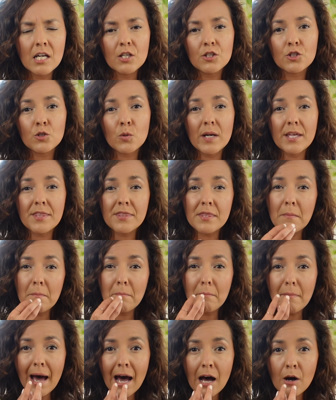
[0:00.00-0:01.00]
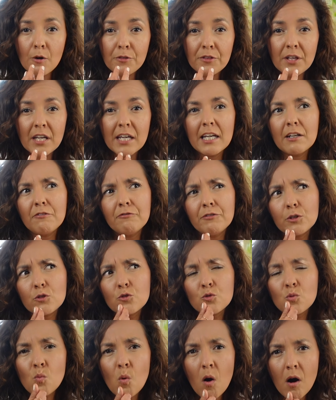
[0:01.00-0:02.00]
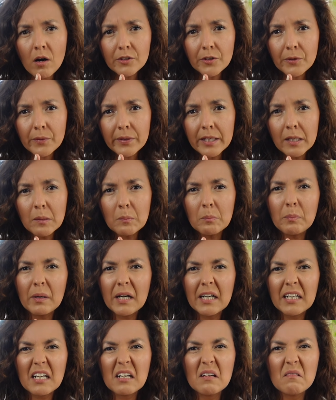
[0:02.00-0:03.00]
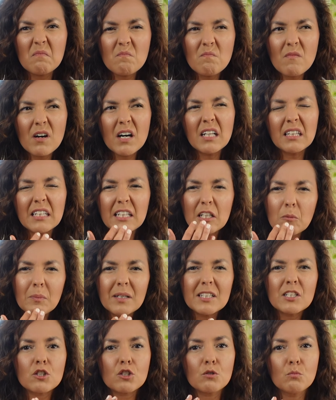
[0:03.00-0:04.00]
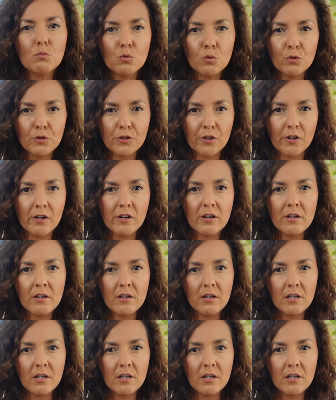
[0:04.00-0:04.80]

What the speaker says: So in the mouth, it feels watery, but a little bit smoother.